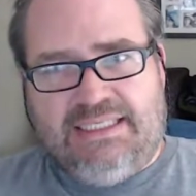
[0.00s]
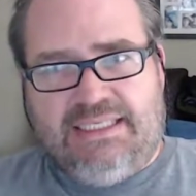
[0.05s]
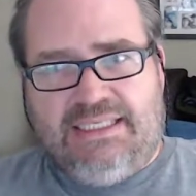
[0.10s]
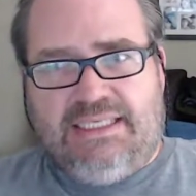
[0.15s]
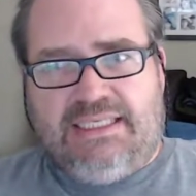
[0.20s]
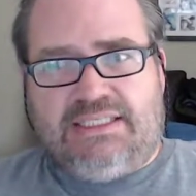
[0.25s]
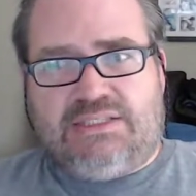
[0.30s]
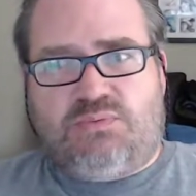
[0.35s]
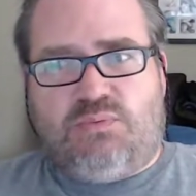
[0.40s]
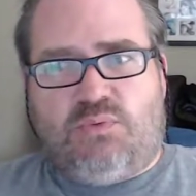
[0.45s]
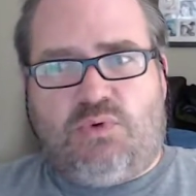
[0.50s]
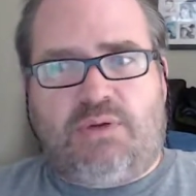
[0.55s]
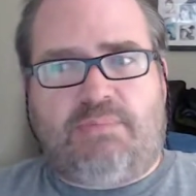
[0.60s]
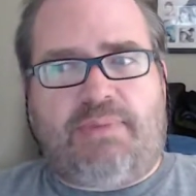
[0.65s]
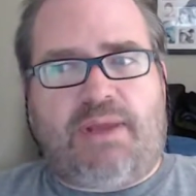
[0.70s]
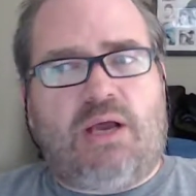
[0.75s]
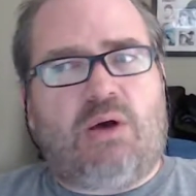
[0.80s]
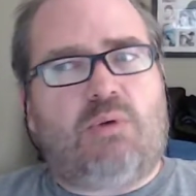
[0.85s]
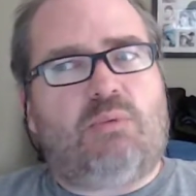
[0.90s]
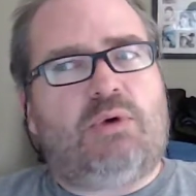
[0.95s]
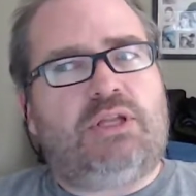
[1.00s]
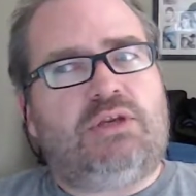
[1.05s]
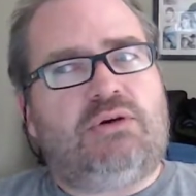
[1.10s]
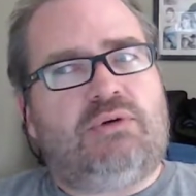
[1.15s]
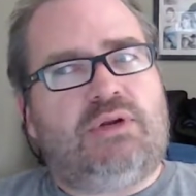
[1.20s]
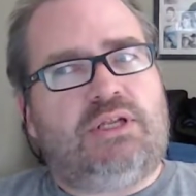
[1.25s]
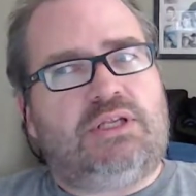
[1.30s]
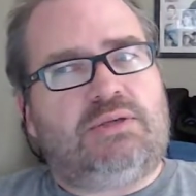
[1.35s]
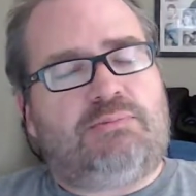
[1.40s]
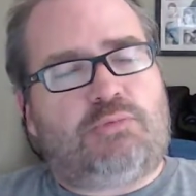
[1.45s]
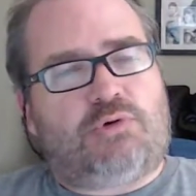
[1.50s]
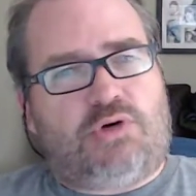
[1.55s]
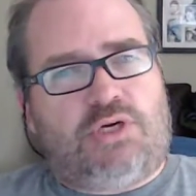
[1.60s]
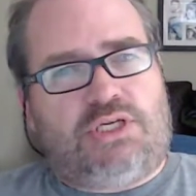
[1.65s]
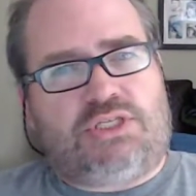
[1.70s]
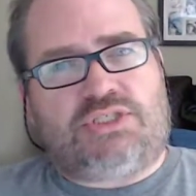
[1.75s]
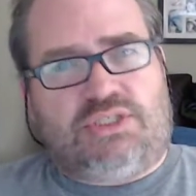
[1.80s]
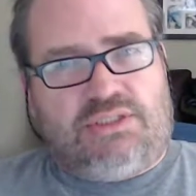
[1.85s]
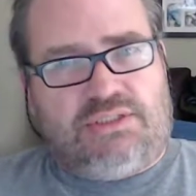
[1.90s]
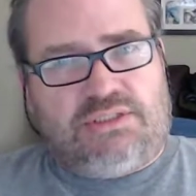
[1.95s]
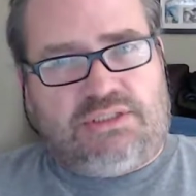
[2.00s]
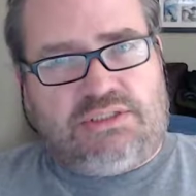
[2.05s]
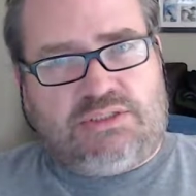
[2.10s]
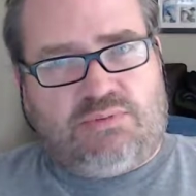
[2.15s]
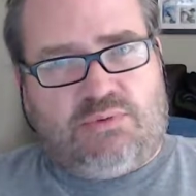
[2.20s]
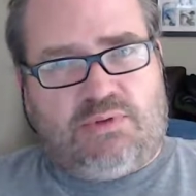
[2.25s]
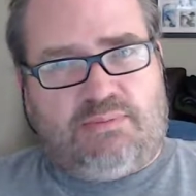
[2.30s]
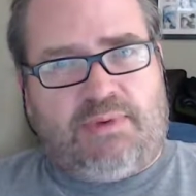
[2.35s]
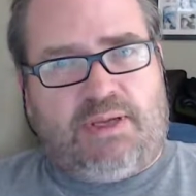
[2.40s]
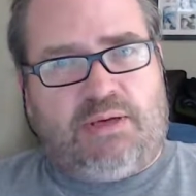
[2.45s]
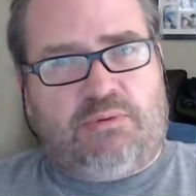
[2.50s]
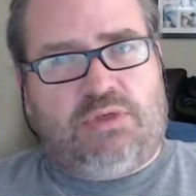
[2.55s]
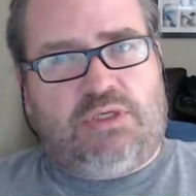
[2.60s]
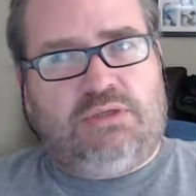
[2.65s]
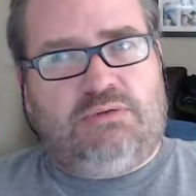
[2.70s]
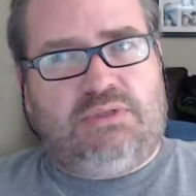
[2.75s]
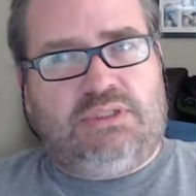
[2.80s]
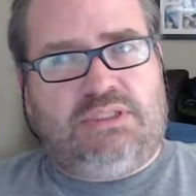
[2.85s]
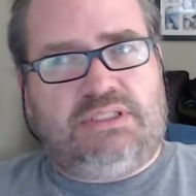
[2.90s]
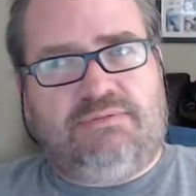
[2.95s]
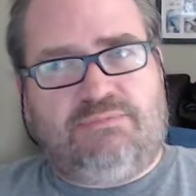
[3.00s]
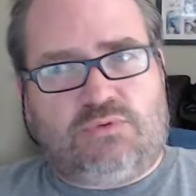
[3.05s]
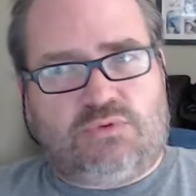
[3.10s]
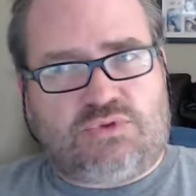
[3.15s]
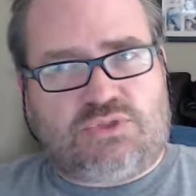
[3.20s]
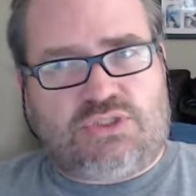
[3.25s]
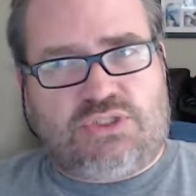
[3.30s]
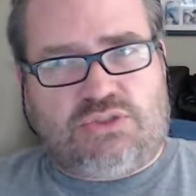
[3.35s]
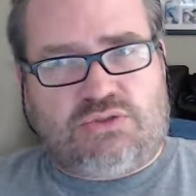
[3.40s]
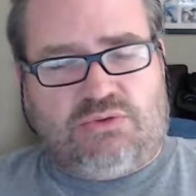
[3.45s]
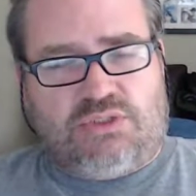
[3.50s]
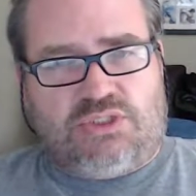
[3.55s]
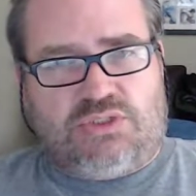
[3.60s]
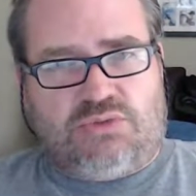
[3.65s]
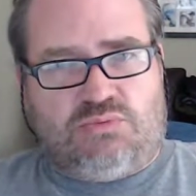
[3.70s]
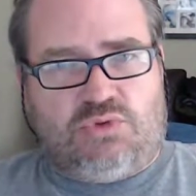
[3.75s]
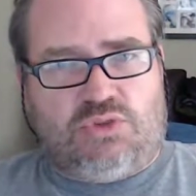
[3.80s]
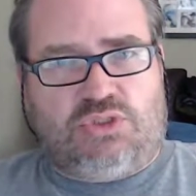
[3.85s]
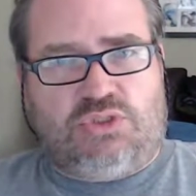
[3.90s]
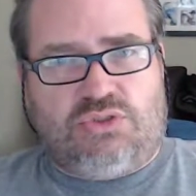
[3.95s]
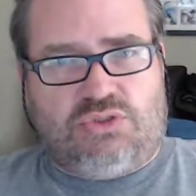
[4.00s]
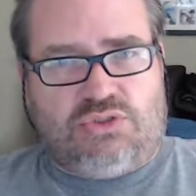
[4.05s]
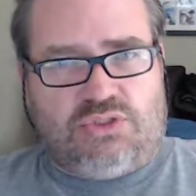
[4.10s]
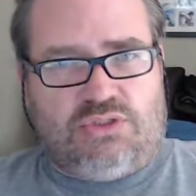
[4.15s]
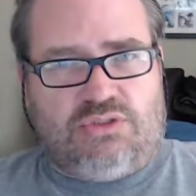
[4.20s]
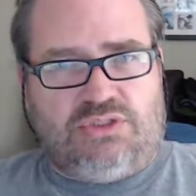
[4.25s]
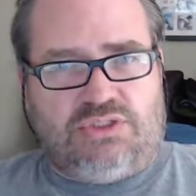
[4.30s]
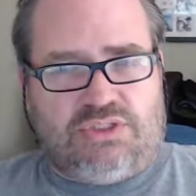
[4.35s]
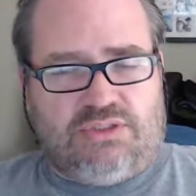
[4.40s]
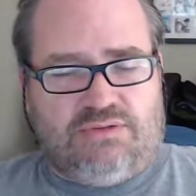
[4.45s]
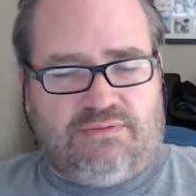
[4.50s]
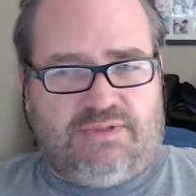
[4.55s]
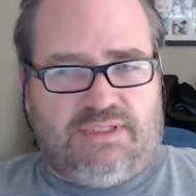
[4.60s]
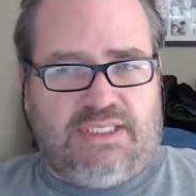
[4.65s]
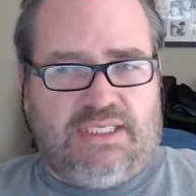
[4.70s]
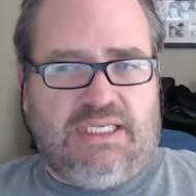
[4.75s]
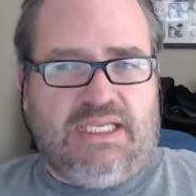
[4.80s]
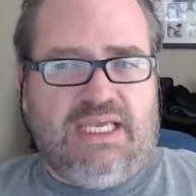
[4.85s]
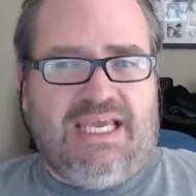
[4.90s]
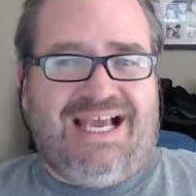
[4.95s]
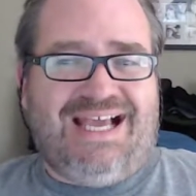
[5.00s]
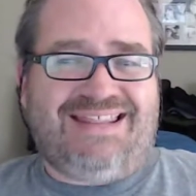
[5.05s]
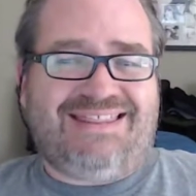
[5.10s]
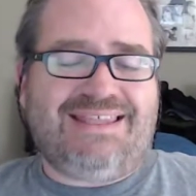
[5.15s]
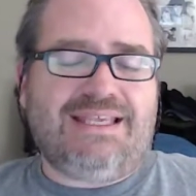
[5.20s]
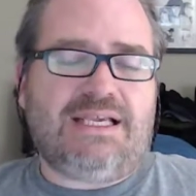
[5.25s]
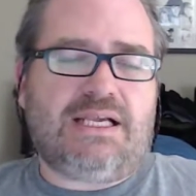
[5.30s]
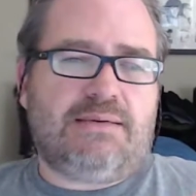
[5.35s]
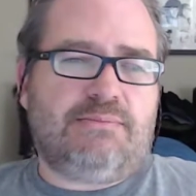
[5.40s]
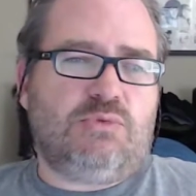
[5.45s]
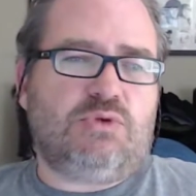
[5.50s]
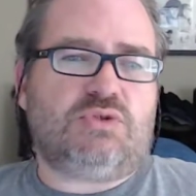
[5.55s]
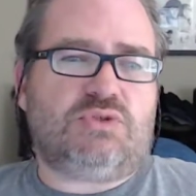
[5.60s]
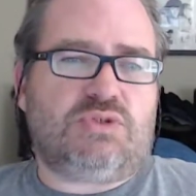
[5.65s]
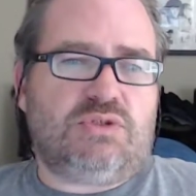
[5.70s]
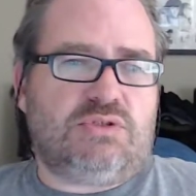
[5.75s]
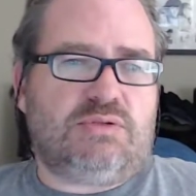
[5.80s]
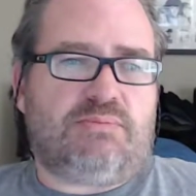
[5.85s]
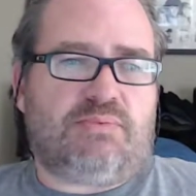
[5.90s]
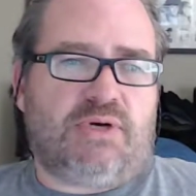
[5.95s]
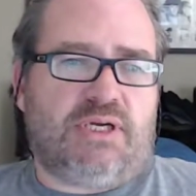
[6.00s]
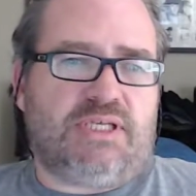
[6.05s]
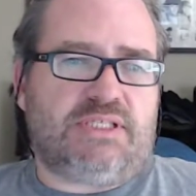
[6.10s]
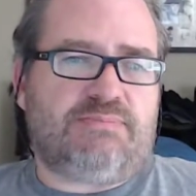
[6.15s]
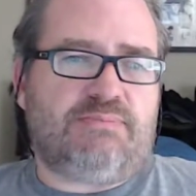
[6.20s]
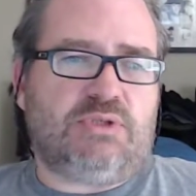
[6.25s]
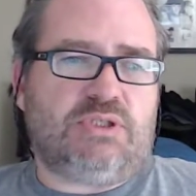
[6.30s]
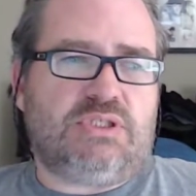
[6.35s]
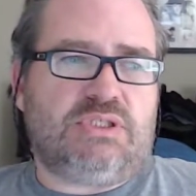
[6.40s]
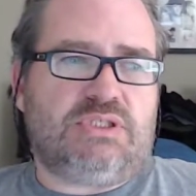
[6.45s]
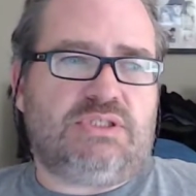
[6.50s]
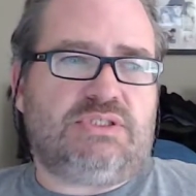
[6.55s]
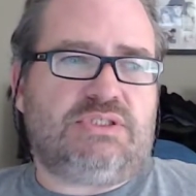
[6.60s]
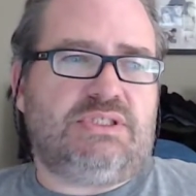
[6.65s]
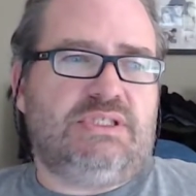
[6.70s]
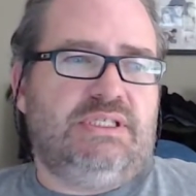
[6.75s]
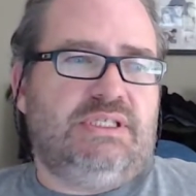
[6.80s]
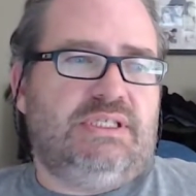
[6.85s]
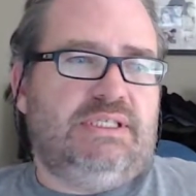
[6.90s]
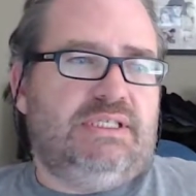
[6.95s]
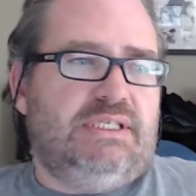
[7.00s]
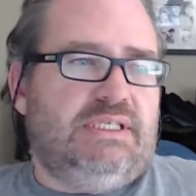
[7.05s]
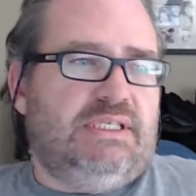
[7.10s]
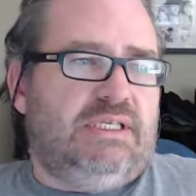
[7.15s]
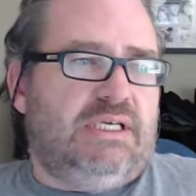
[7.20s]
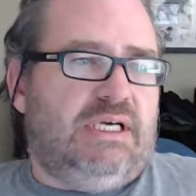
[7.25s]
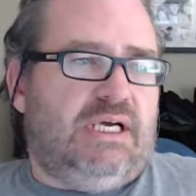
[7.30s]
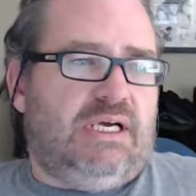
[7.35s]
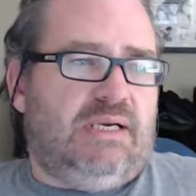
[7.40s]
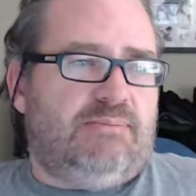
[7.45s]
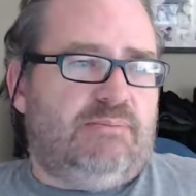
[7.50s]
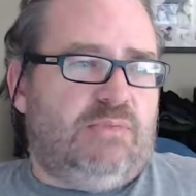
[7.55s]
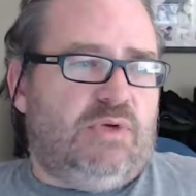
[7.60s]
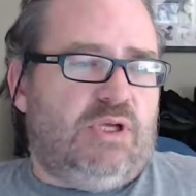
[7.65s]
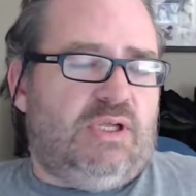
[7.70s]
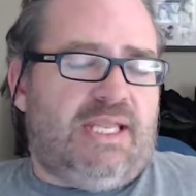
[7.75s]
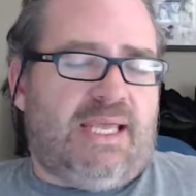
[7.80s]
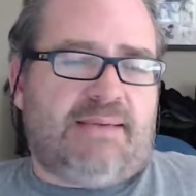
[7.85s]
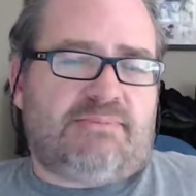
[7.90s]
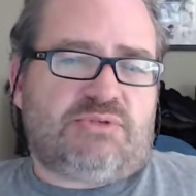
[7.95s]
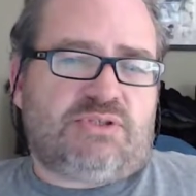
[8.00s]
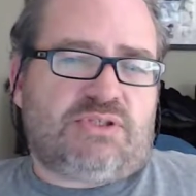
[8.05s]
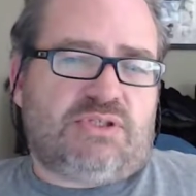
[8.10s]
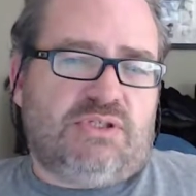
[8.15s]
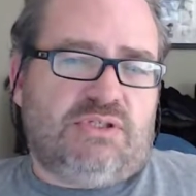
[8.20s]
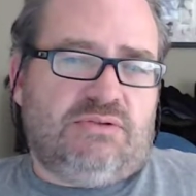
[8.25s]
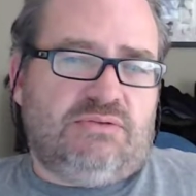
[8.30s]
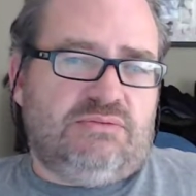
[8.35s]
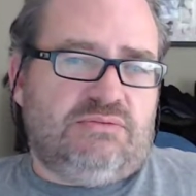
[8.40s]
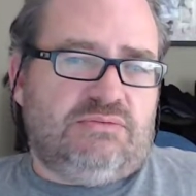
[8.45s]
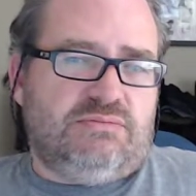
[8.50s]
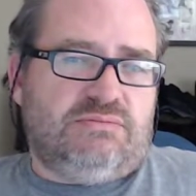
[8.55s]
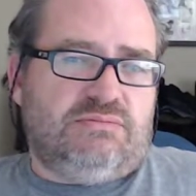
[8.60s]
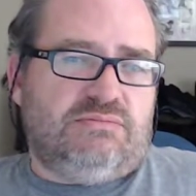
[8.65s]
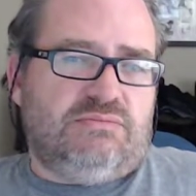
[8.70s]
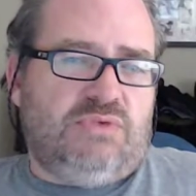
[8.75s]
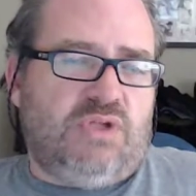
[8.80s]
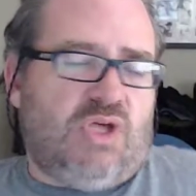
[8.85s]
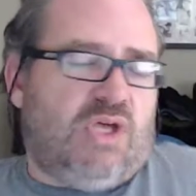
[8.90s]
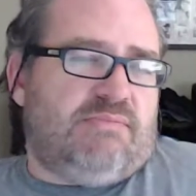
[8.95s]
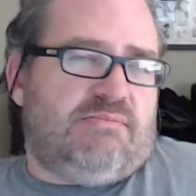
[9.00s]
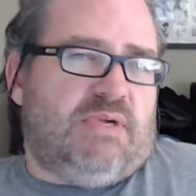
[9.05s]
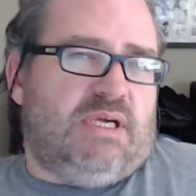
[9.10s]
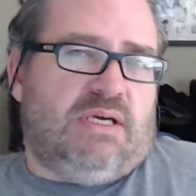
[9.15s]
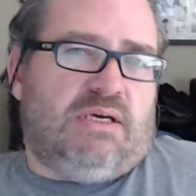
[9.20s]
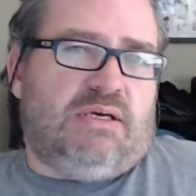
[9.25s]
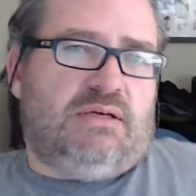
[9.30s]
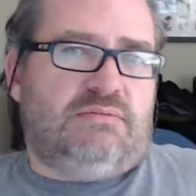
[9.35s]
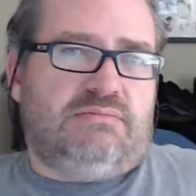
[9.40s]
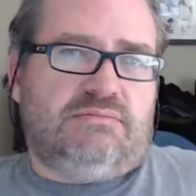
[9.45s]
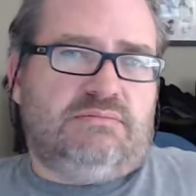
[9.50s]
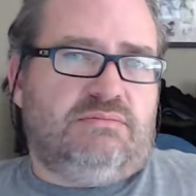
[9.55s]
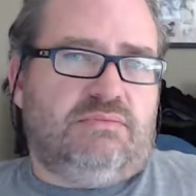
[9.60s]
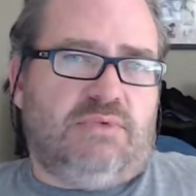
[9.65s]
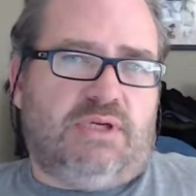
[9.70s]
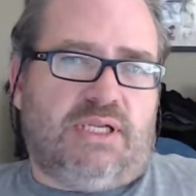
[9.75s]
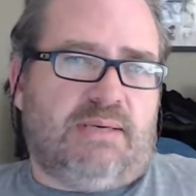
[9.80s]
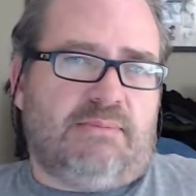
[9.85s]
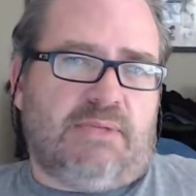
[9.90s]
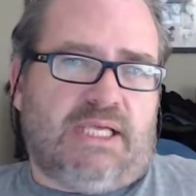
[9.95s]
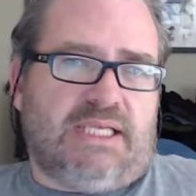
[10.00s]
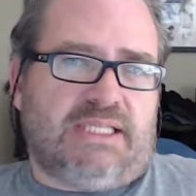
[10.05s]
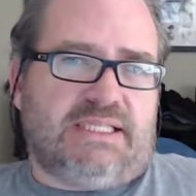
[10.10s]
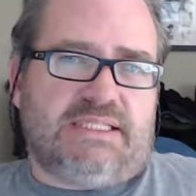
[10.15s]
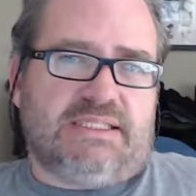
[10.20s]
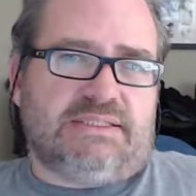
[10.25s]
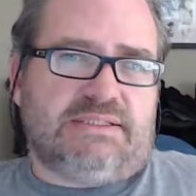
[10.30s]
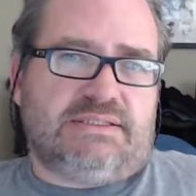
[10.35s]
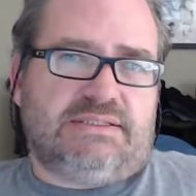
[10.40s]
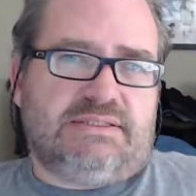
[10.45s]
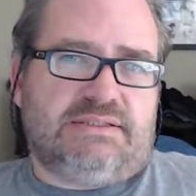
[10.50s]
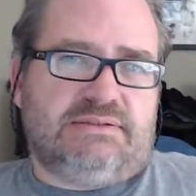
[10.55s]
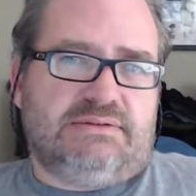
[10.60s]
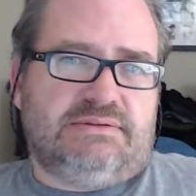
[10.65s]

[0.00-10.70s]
It's what about when you're under pressure? It's what about when you're in a difficult situation? What do you show yourself then? I think I'm also depressed because I'm an absolute nightmare when I'm like this.